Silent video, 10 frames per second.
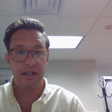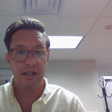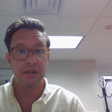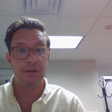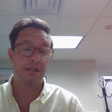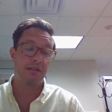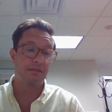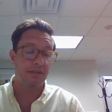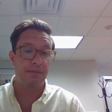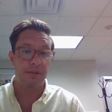
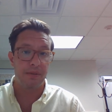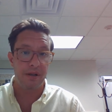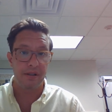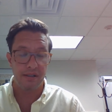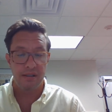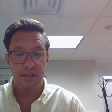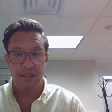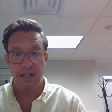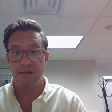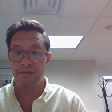aggressively promoted
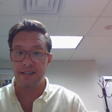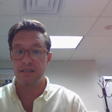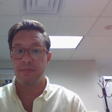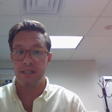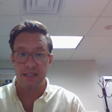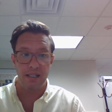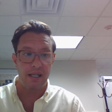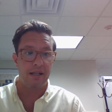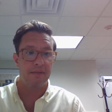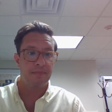investment
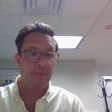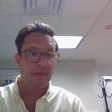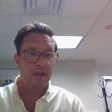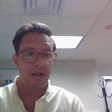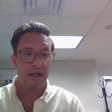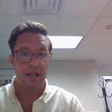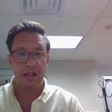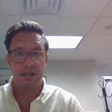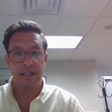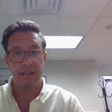in
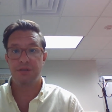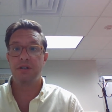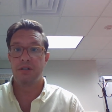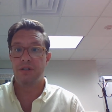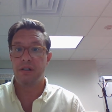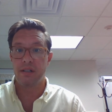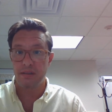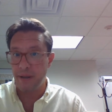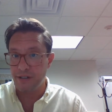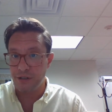English colonial
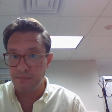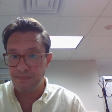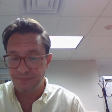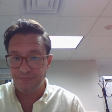expansion.